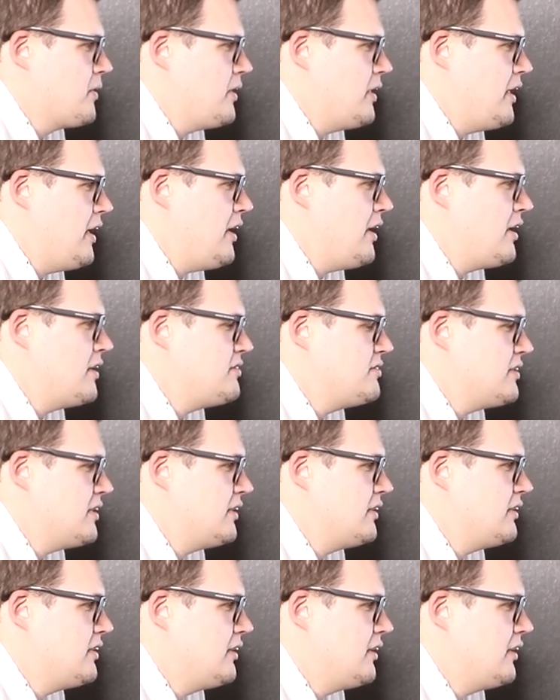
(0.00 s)
Yeah, I
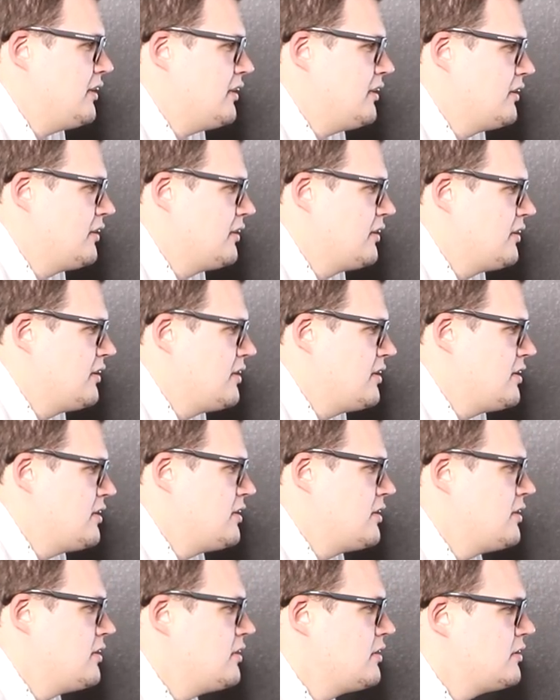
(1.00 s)
said uh,
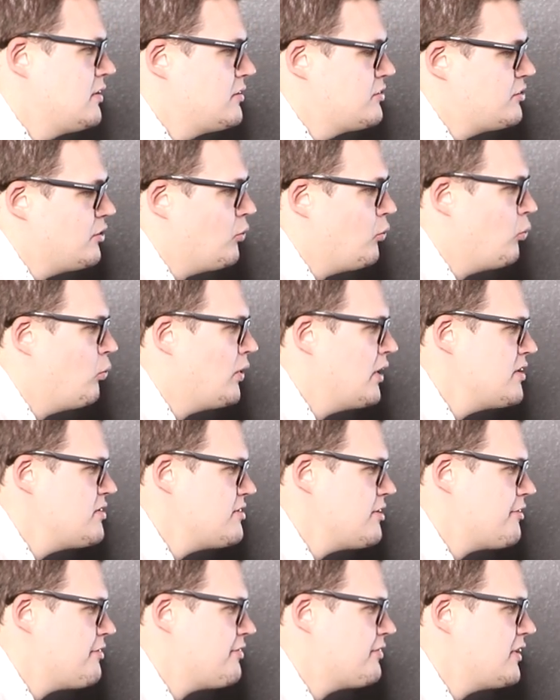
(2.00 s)
so what
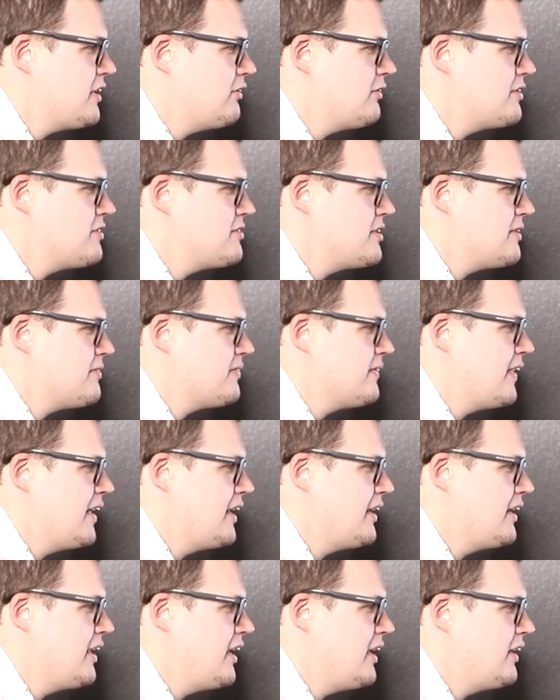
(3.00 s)
is your frequency for
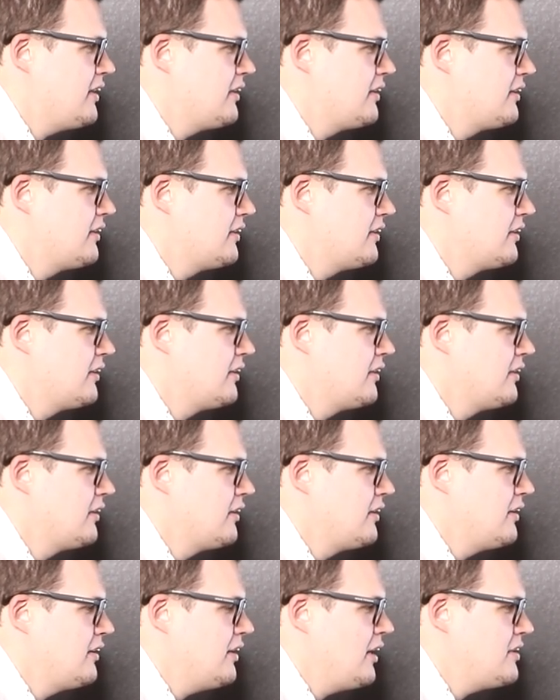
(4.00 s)
that net?
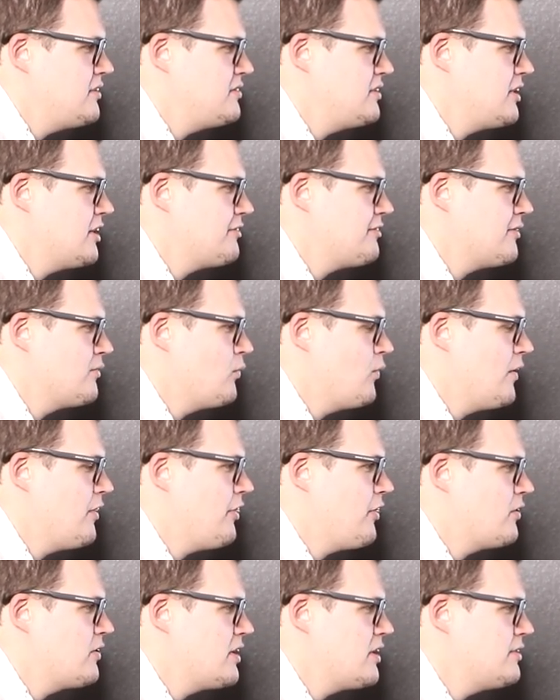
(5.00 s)
I see you're from
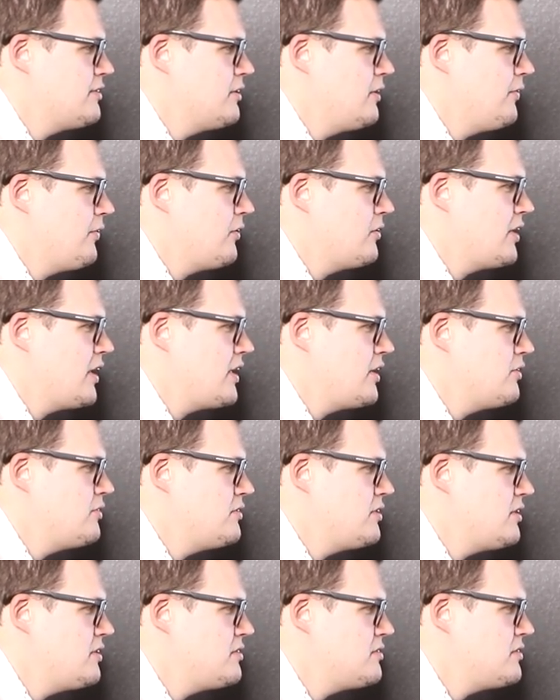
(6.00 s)
130 to
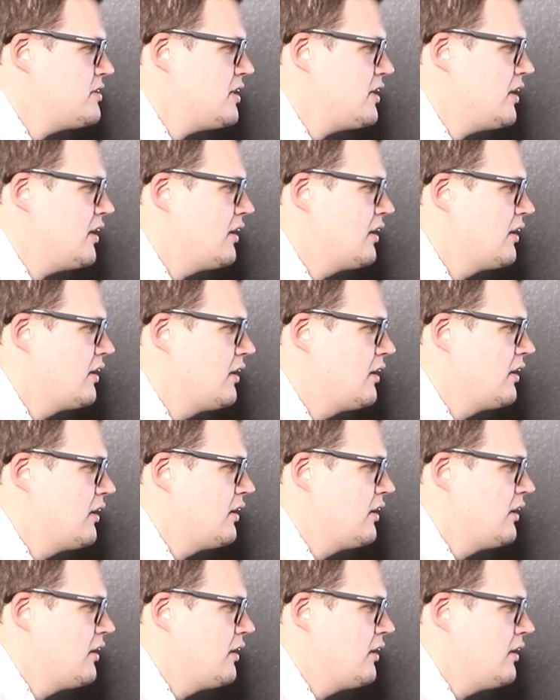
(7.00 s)
230 UTC,
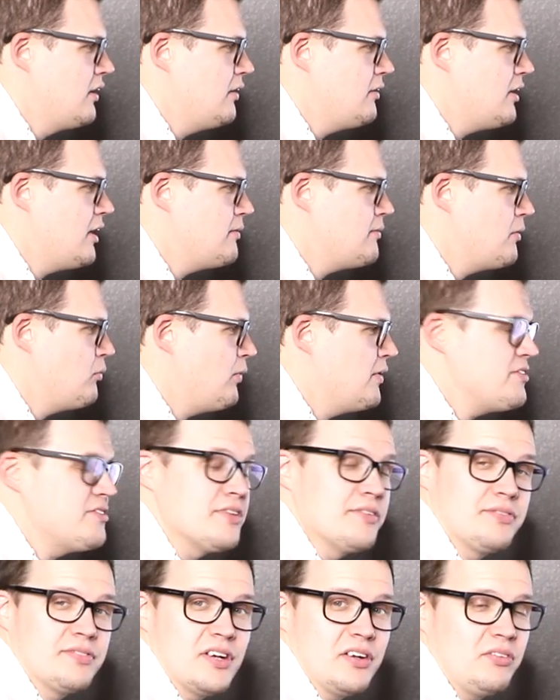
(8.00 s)
uh, but what's
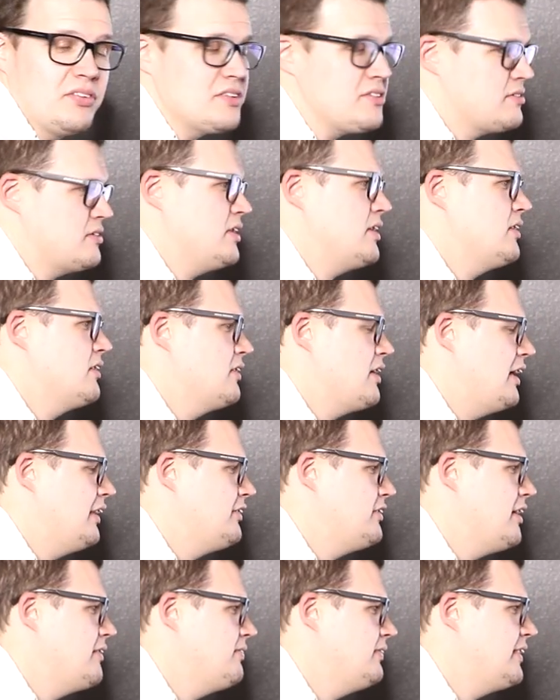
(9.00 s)
the frequency?
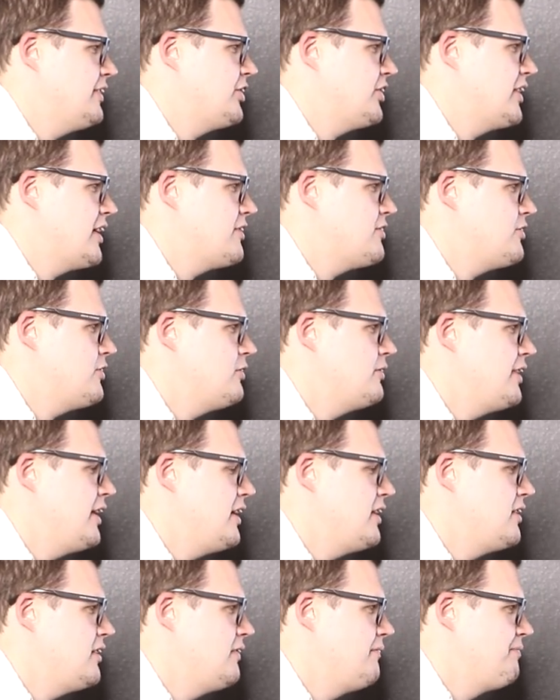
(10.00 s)
I'll definitely try to tune
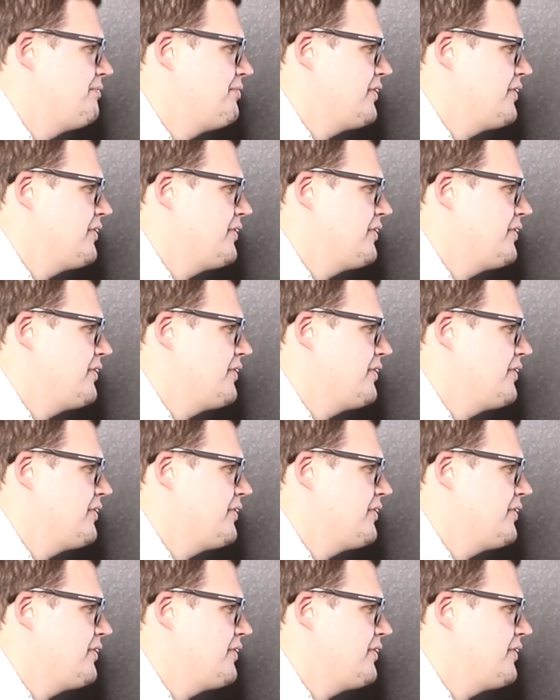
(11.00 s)
in.